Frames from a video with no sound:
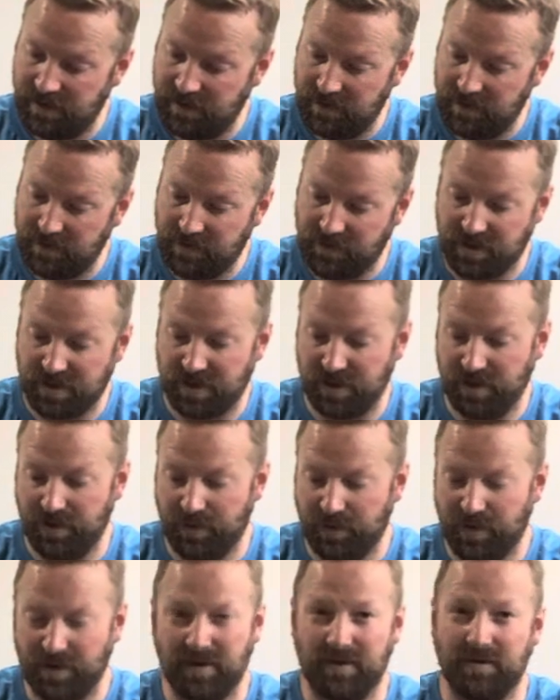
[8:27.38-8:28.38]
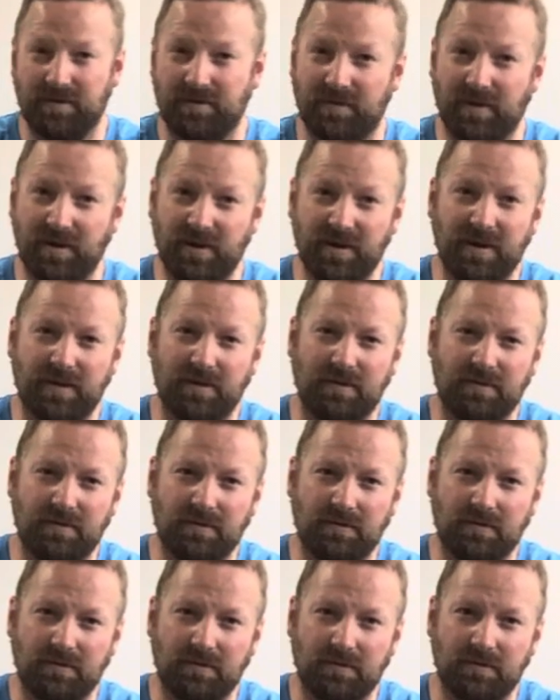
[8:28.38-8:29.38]
Trisha Yearwood, really?
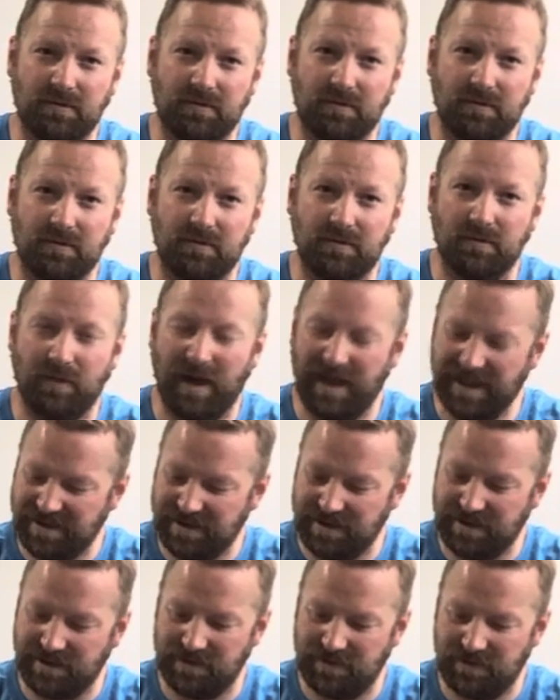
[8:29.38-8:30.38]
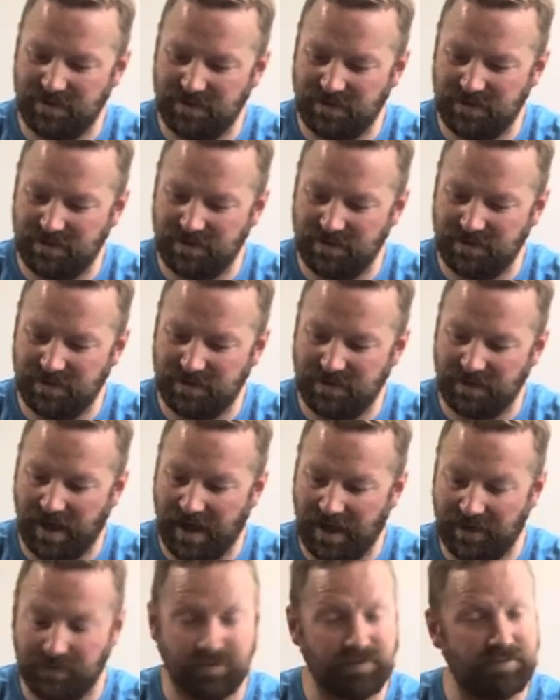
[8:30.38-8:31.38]
What?
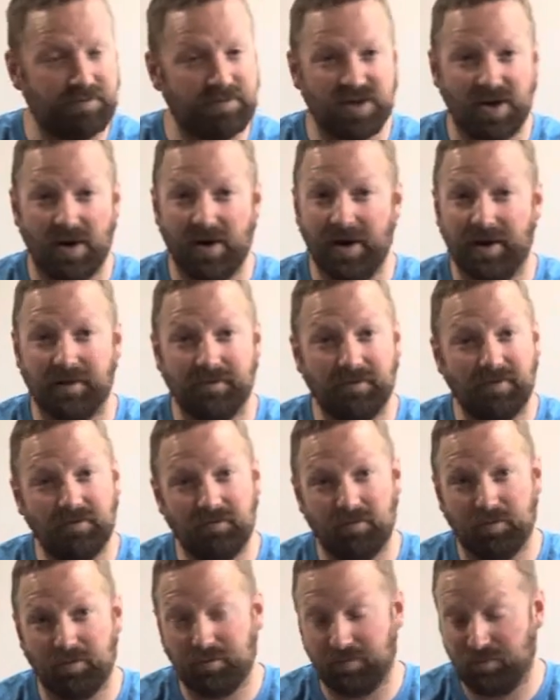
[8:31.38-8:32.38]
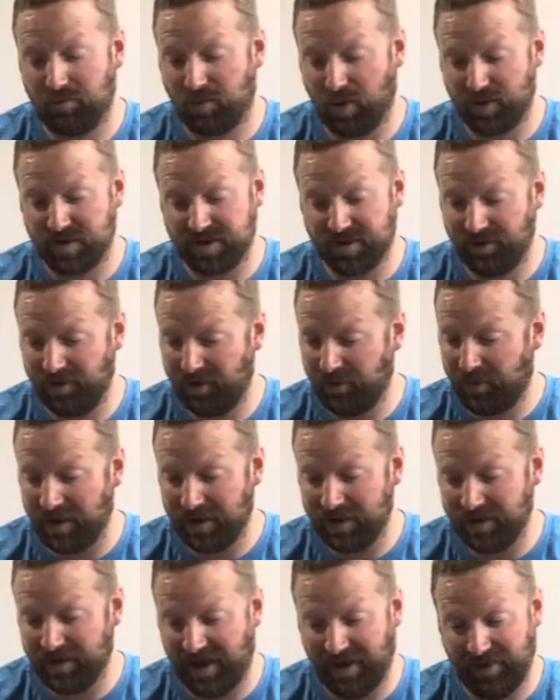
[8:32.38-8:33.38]
Sorry. Personal
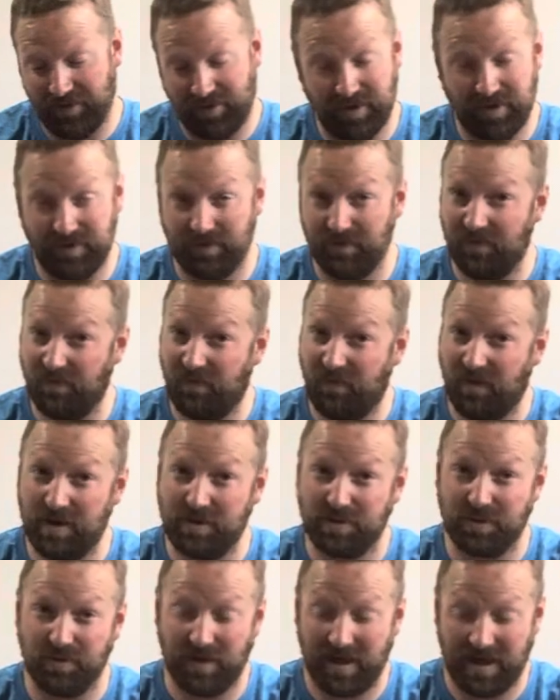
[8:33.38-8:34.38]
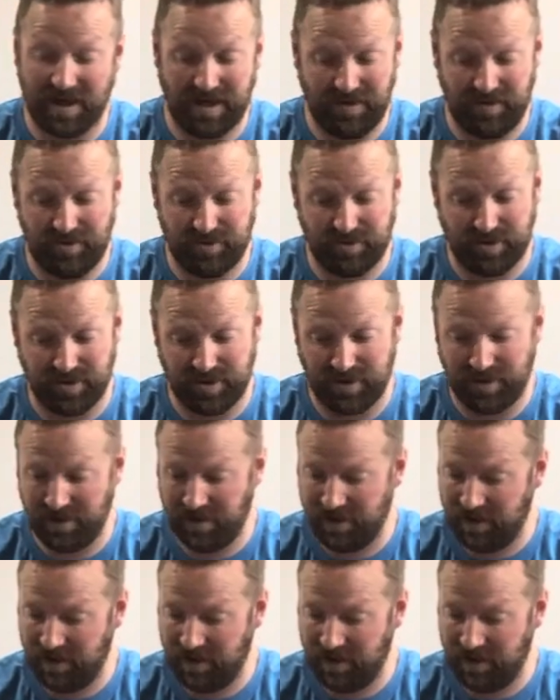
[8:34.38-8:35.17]
opinion, I think Faith should be higher than Trisha.